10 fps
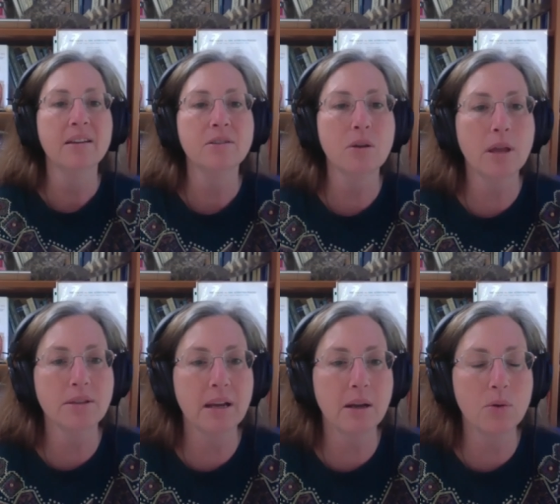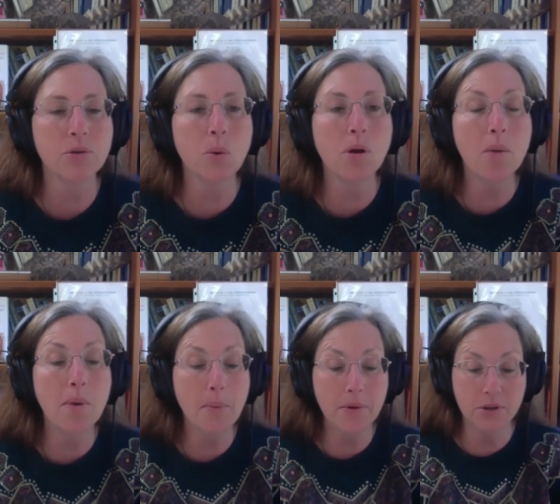So that's kind of cool. So we'll come
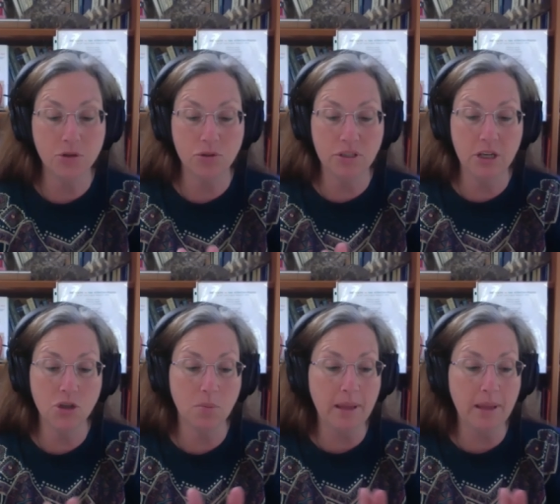up with a strategic